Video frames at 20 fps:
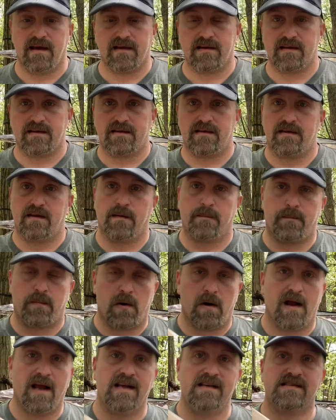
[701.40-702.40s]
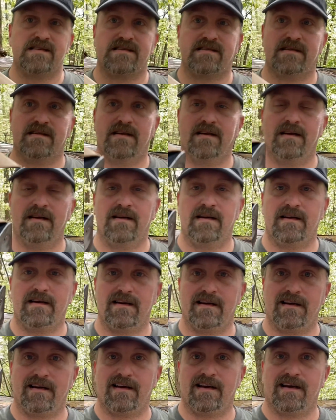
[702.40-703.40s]
the price
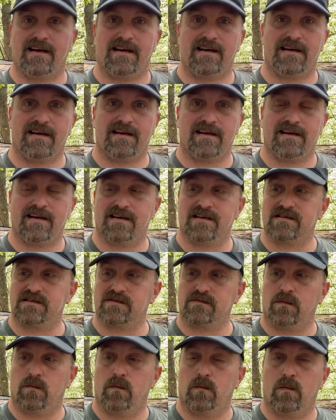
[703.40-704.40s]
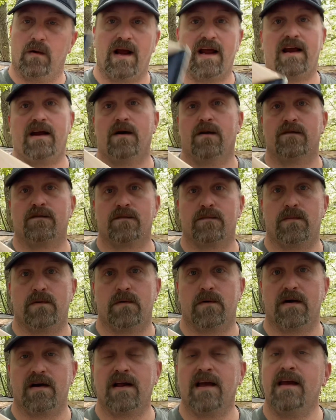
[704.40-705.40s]
is way
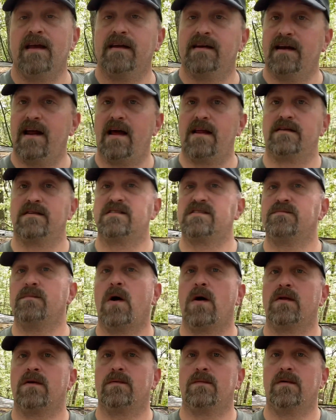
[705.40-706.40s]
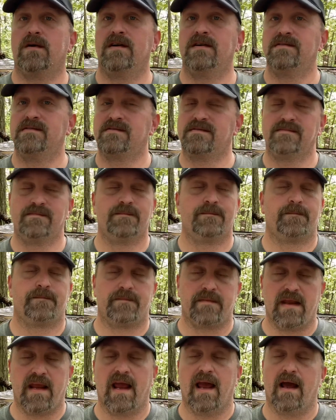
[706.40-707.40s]
overboard. Now, the smaller ones,
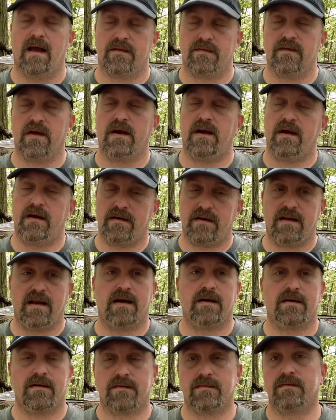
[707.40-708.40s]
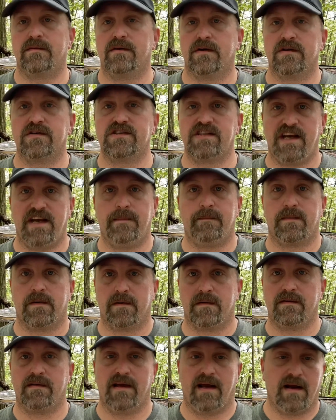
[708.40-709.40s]
yeah, they're
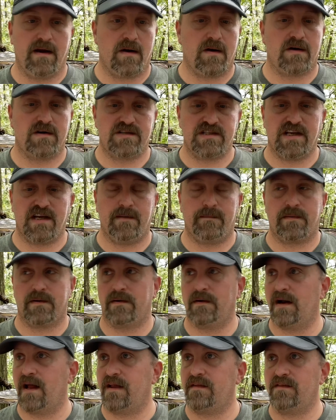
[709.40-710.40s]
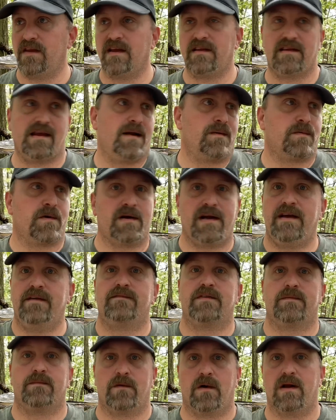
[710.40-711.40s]
cheaper. They are cheaper, and I think they were
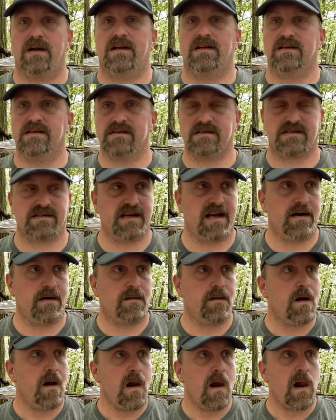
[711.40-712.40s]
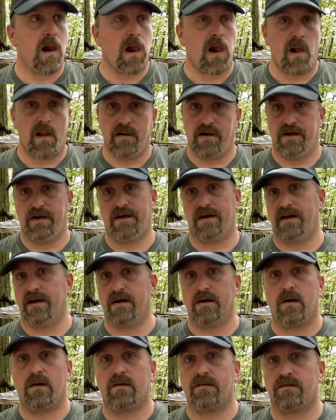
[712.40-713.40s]
even running a sale. You can get
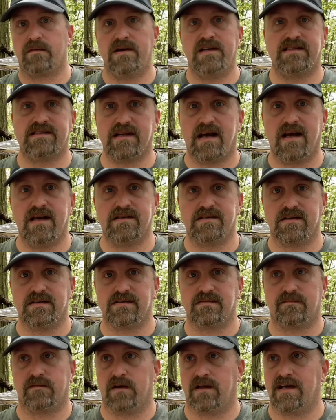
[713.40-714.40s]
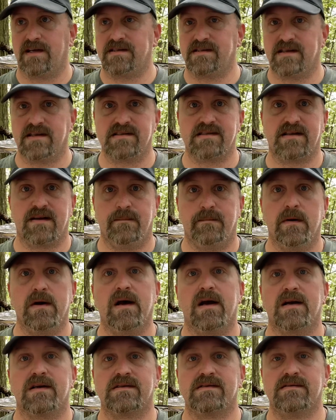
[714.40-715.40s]
all 3 sizes for like
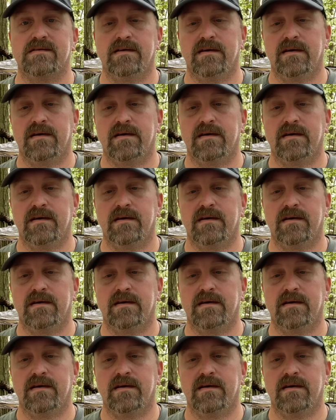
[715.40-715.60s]
$60.